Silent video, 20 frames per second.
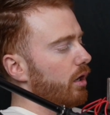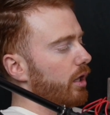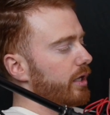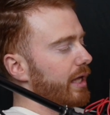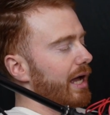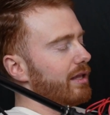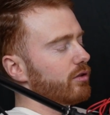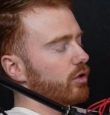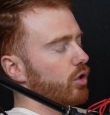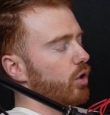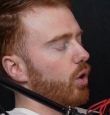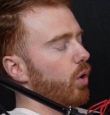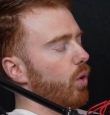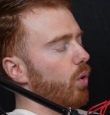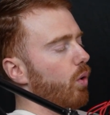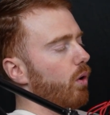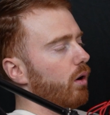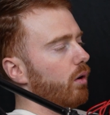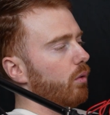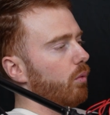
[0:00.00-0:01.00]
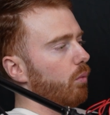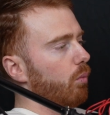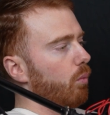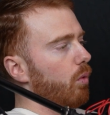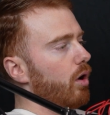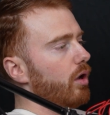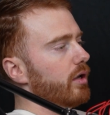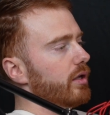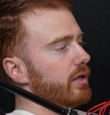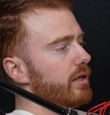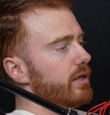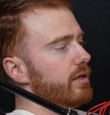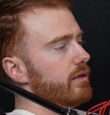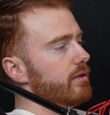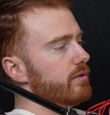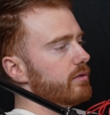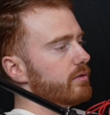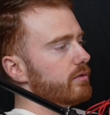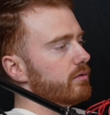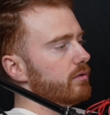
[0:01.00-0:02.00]
Like at the core, what
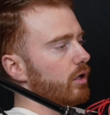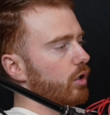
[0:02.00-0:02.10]
is